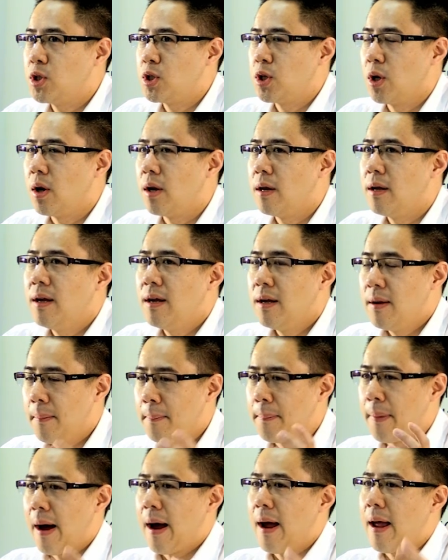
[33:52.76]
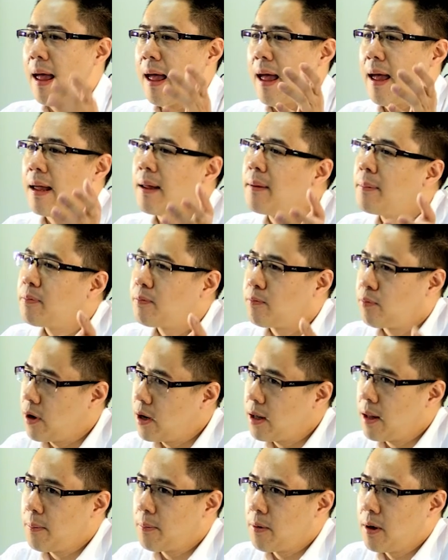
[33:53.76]
should buy a
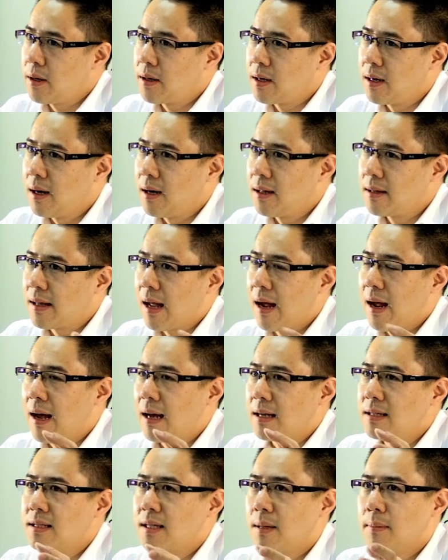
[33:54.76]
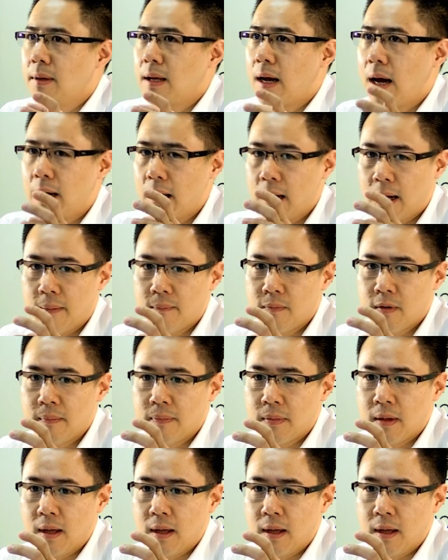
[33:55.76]
3D printer that has some kind of